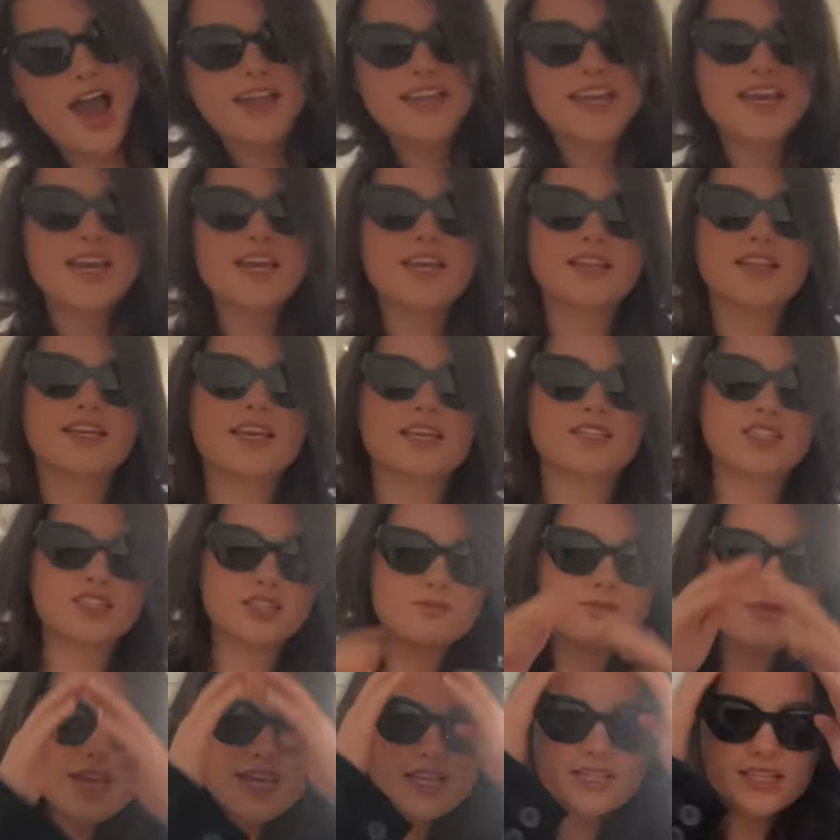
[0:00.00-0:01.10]
can't, like it just
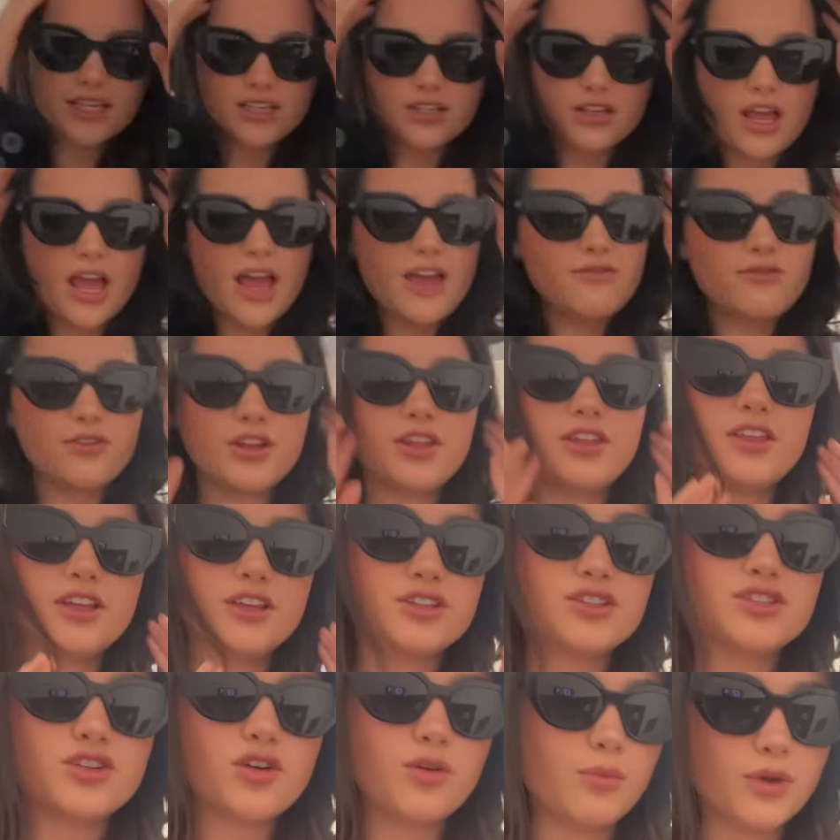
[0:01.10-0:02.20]
makes it everything
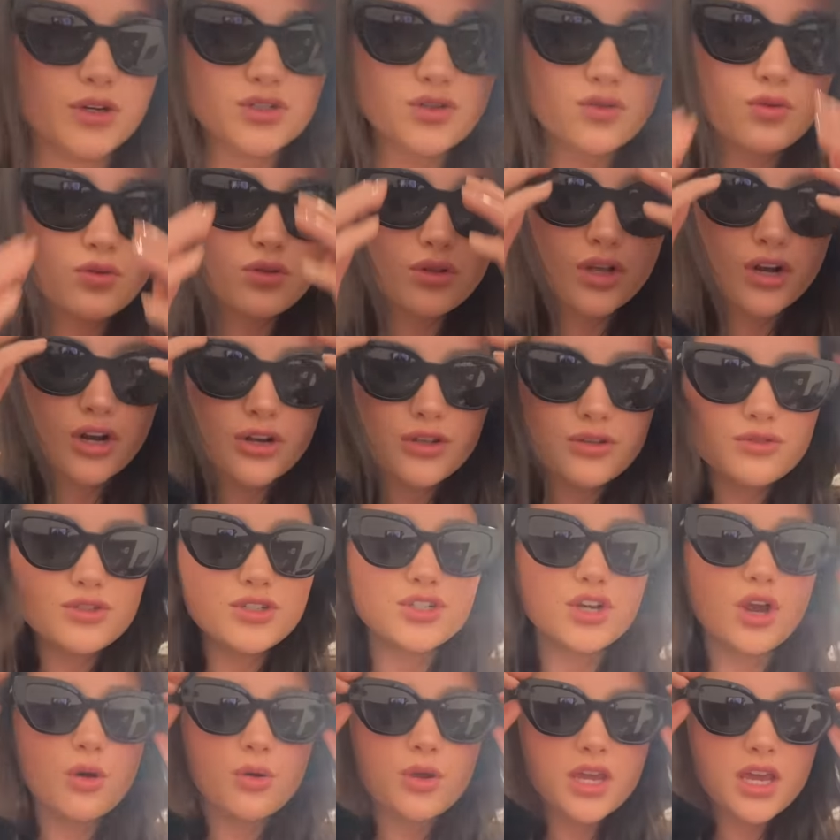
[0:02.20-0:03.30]
so much cooler. Are you
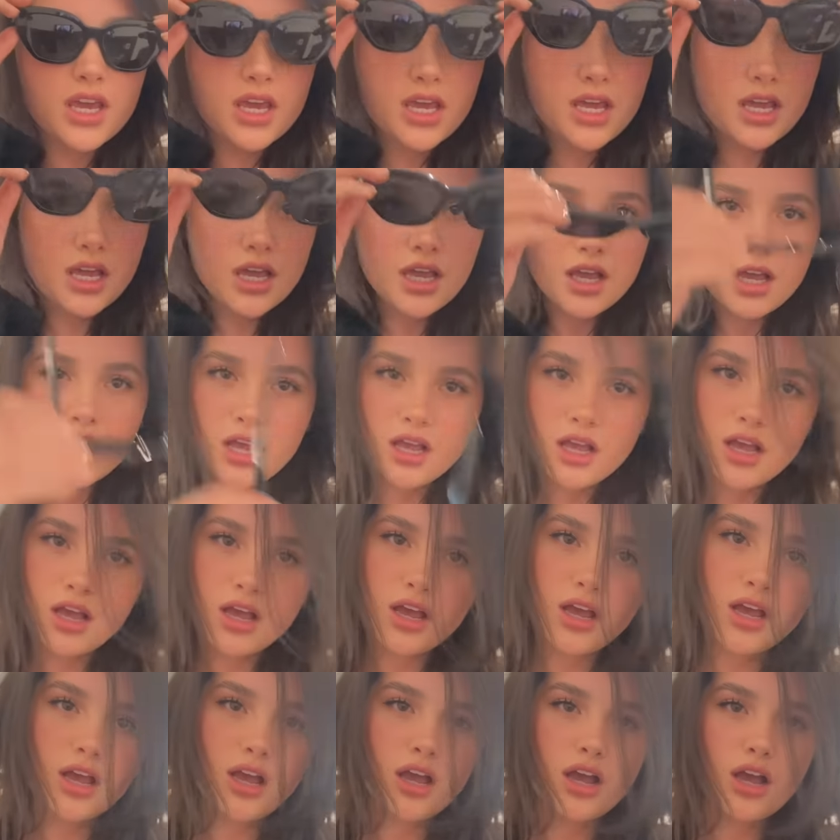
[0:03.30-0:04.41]
joking?
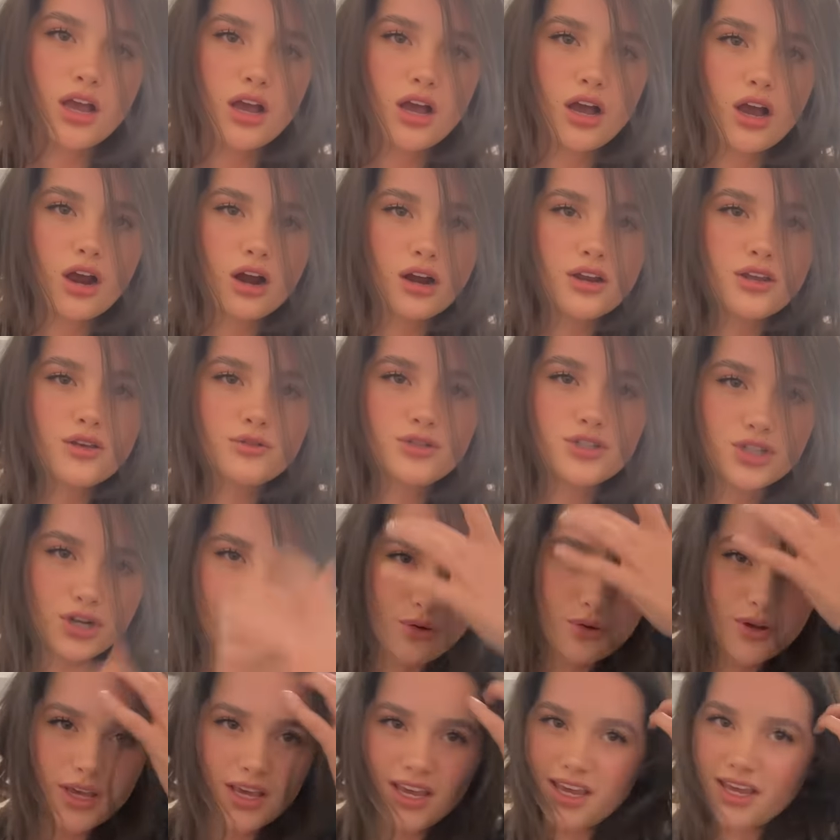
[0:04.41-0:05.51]
Are you
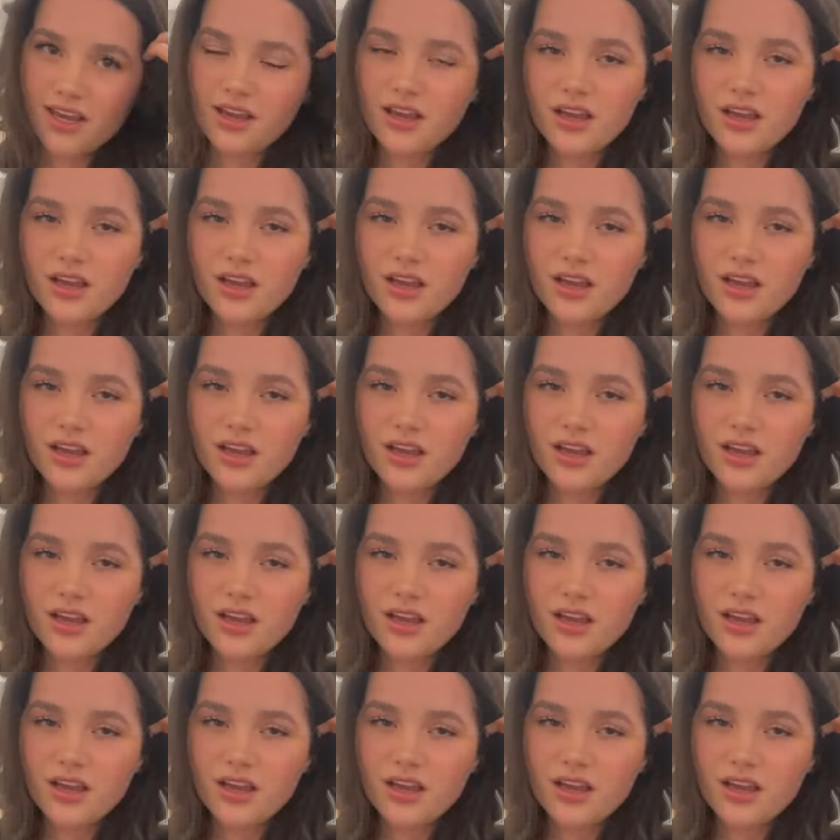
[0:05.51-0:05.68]
joking?